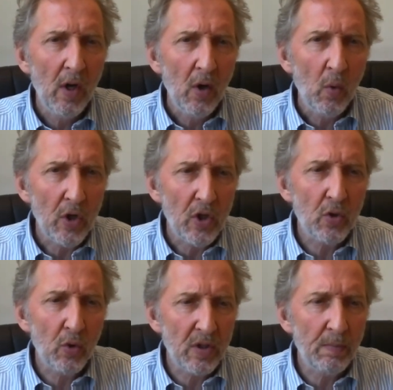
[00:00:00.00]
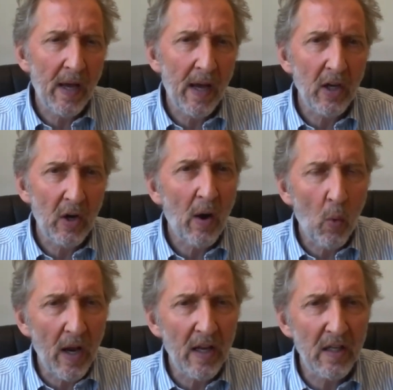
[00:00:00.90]
which talked about how
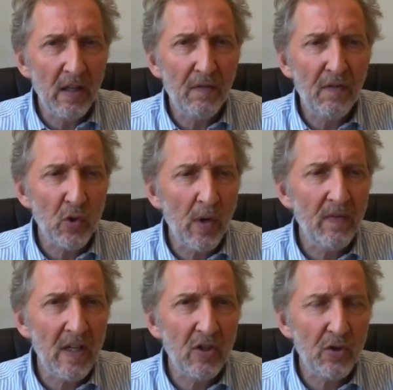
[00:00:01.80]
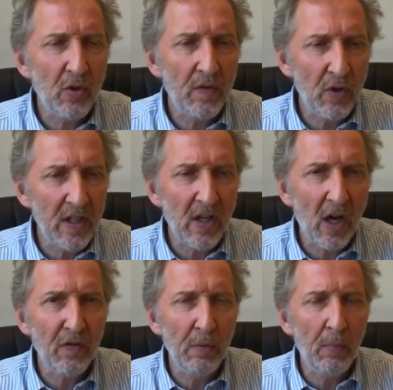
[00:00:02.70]
well he did in the first wave, and then he sort of took his eye
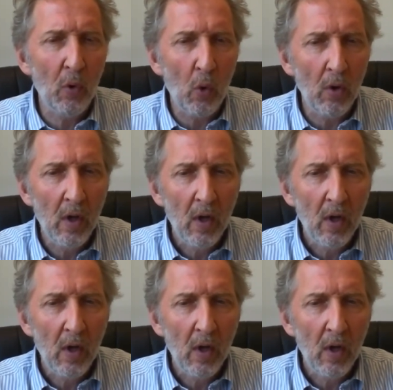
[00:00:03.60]
off the ball